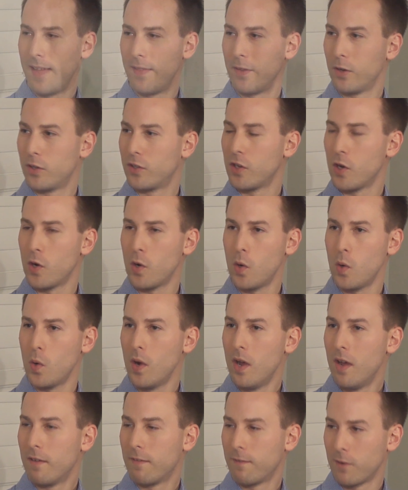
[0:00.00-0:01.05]
and there's
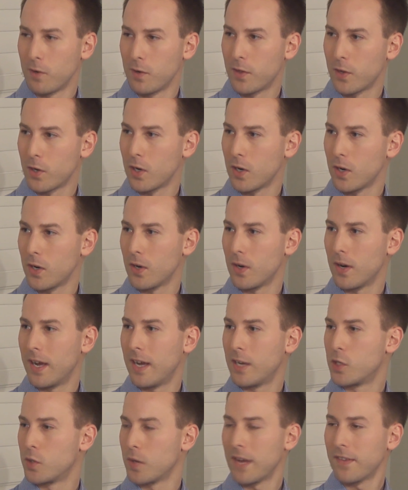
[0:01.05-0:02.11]
no further
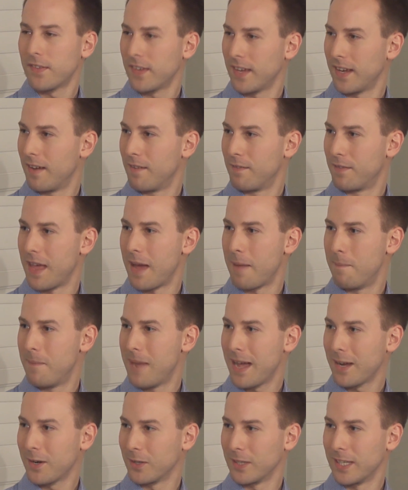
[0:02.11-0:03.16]
addressing of that
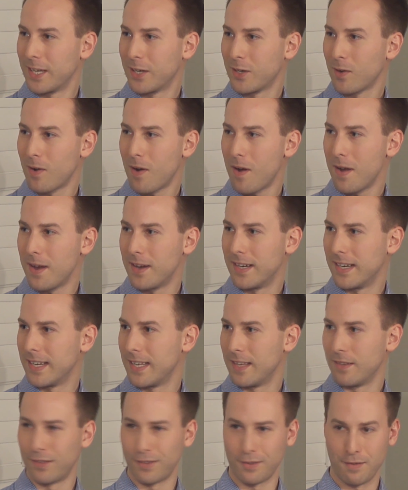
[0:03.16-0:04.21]
matter later on. Did
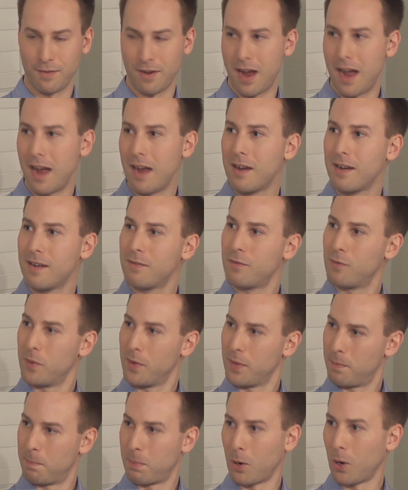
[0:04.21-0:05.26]
he survive
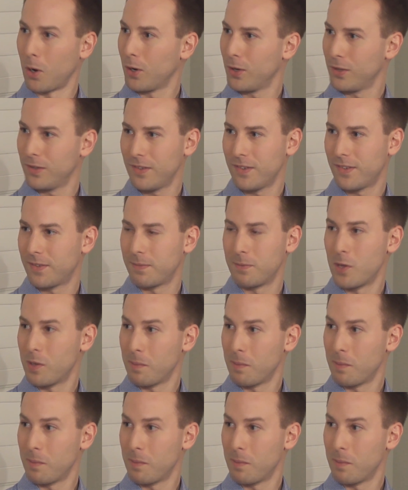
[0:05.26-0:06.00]
with burns?